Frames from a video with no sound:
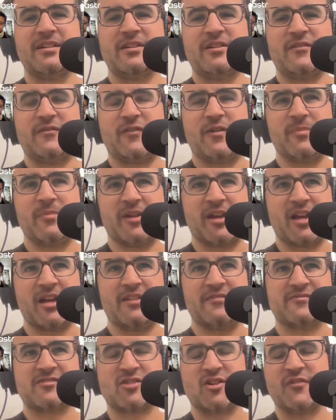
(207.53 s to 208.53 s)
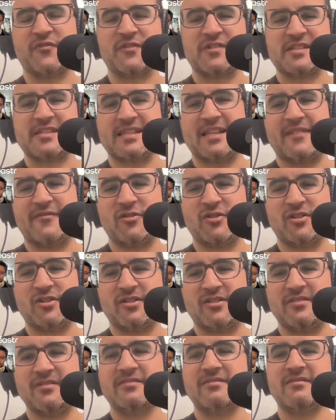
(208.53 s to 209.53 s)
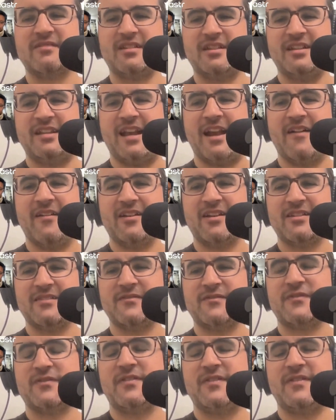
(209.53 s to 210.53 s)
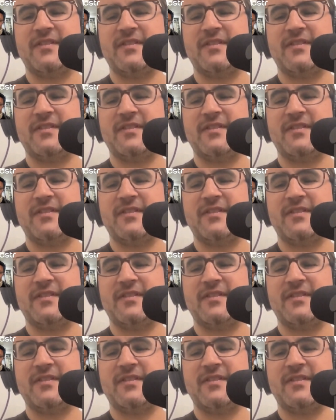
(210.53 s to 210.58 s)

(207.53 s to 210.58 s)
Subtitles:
from the kind of surface level narrative,